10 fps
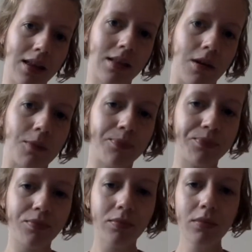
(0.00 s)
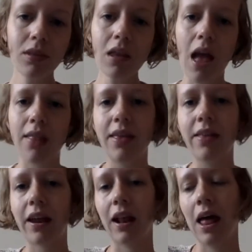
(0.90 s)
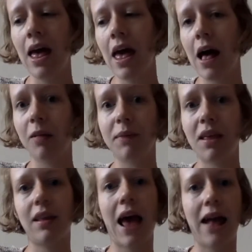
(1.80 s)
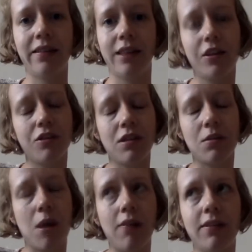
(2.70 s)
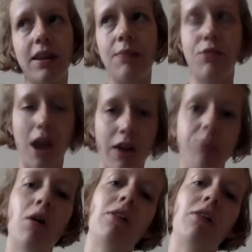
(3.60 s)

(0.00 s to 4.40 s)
So I think that'll help me as a hand knitter as well, to keep track of